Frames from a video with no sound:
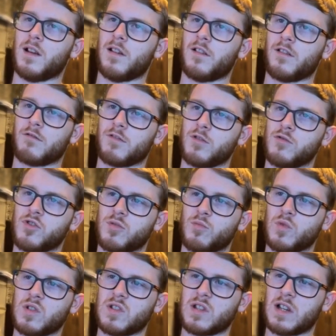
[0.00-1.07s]
Eric
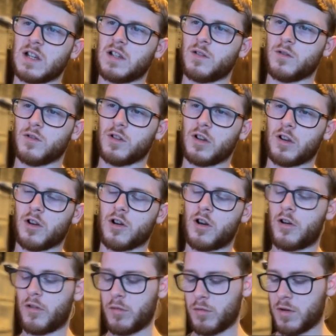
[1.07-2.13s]
Rosen would say, or
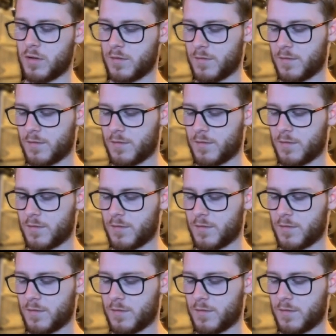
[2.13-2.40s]
Hikaru.